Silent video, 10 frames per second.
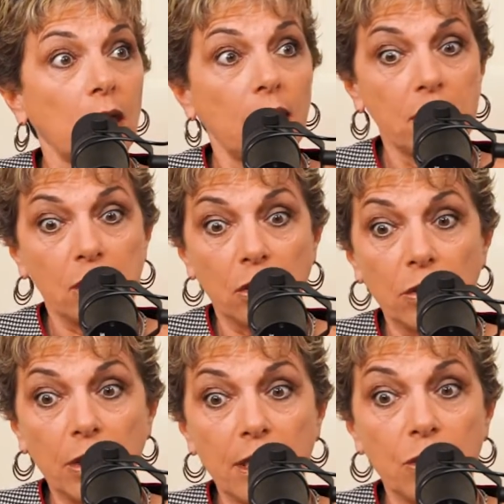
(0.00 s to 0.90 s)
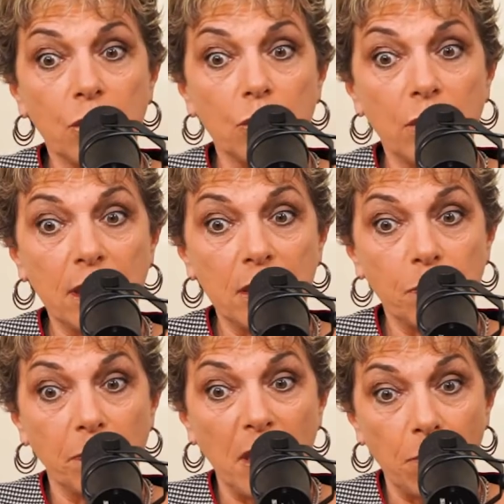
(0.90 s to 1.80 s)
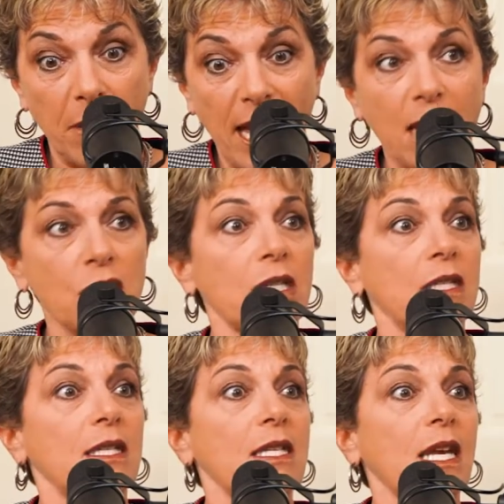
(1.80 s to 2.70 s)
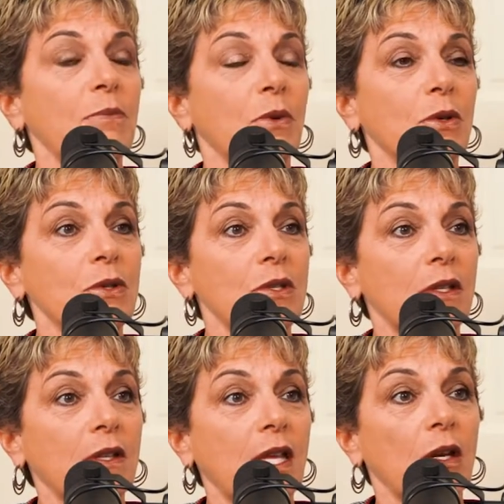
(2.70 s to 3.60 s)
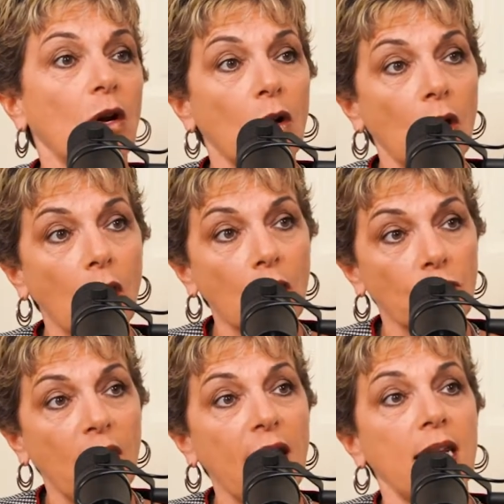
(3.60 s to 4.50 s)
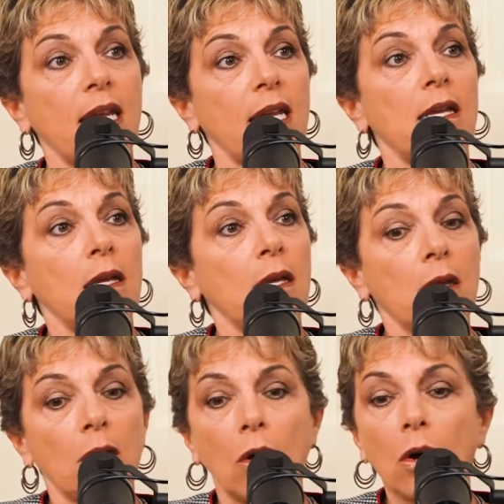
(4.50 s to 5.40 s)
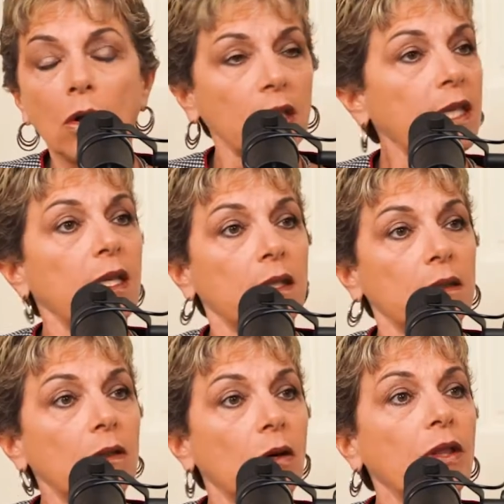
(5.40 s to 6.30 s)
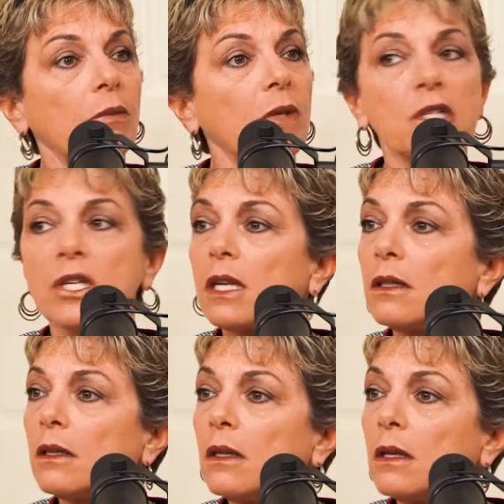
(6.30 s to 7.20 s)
And it's learning to these impassioned disciples that are already all in on the mission.